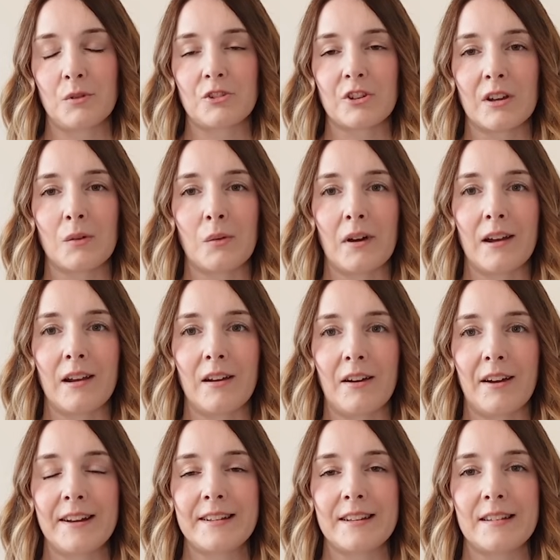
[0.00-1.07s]
which I quite
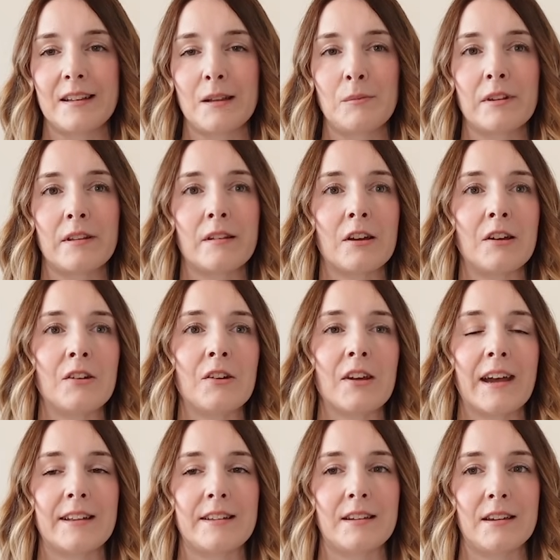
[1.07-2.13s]
liked. It seems as though you're
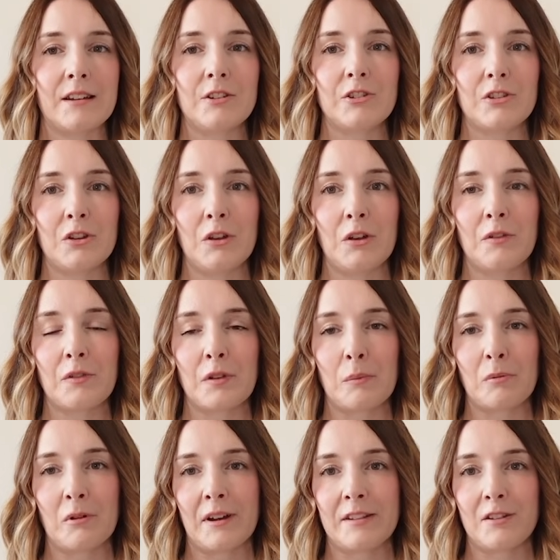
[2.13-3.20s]
getting two for the
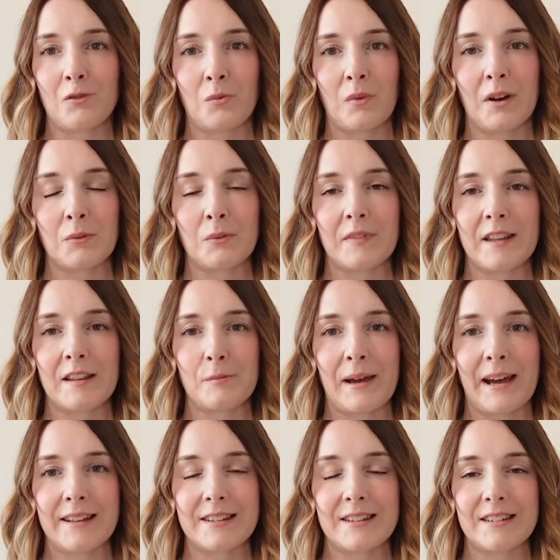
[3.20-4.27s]
price of one with this
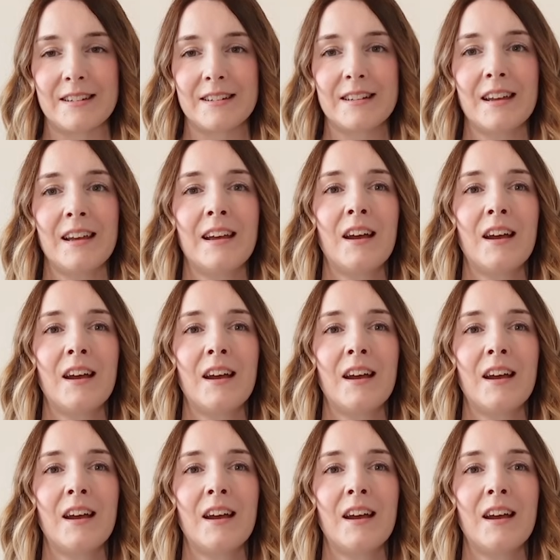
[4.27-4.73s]
pattern.